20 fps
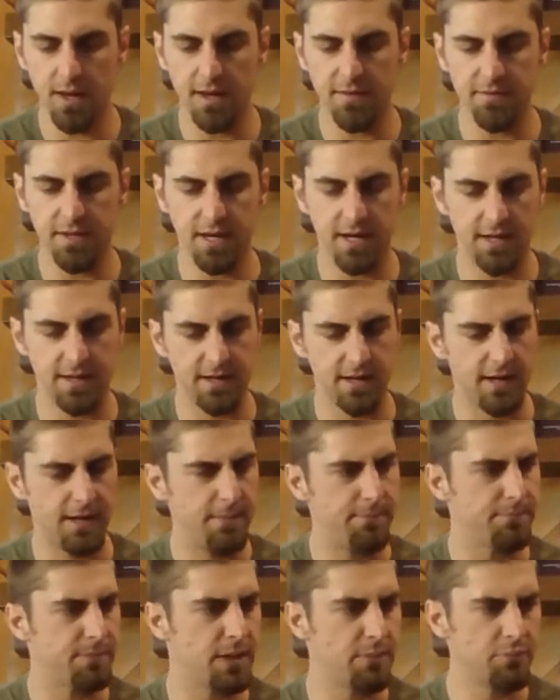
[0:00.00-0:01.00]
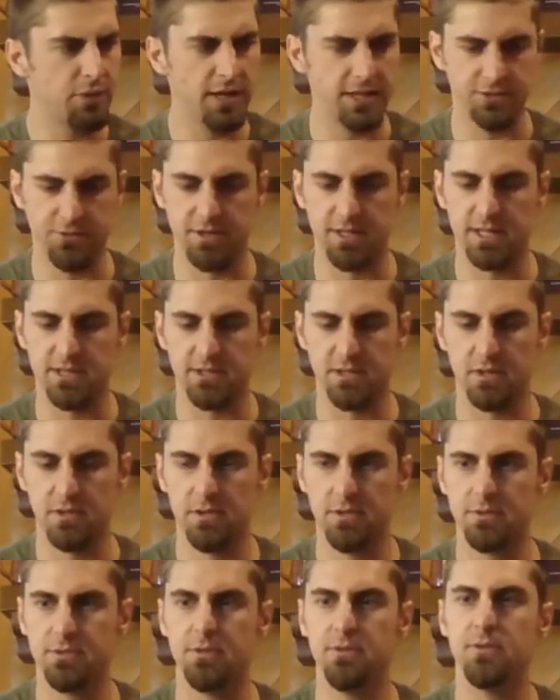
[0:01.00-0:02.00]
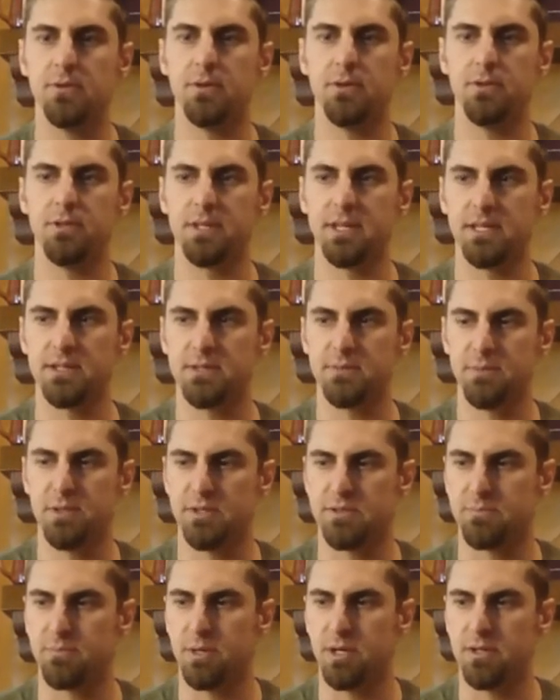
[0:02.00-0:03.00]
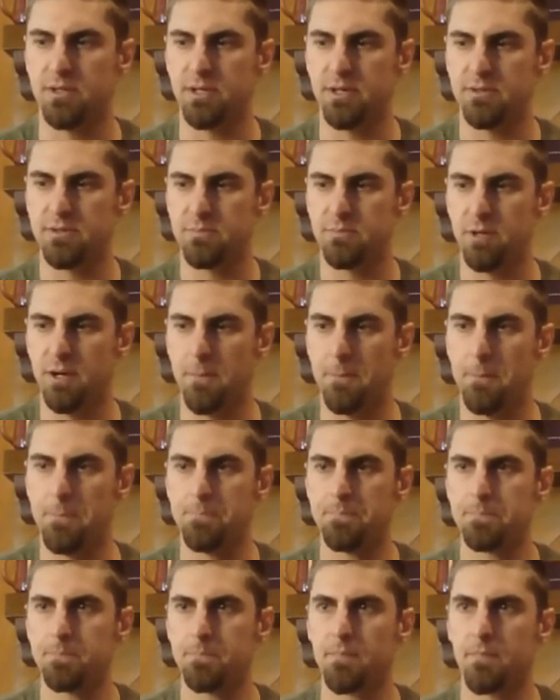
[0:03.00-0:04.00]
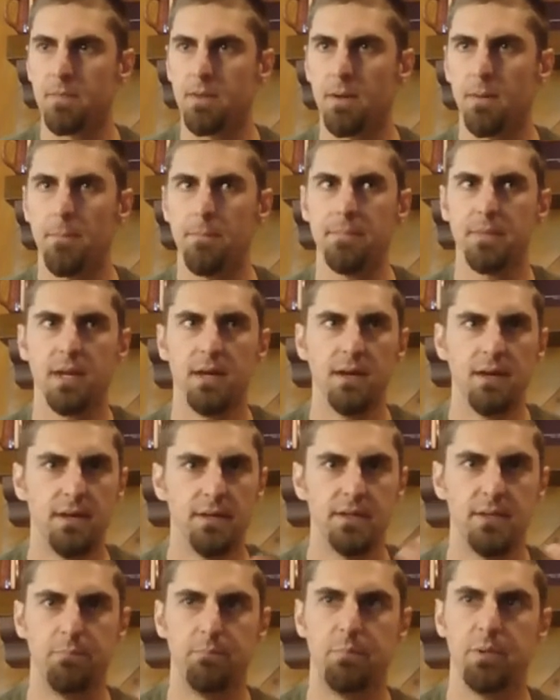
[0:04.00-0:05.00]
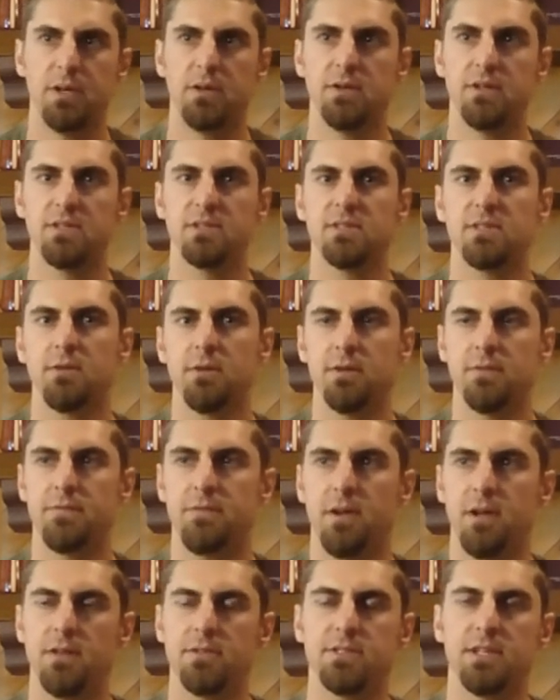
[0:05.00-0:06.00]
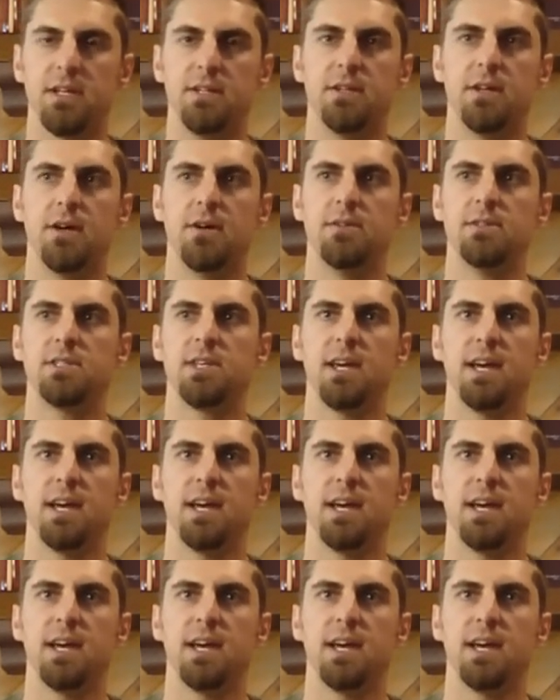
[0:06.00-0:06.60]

And then I'm probably drinking this a little too cold to get some of those malt notes, but the bitterness sort of follows that nose.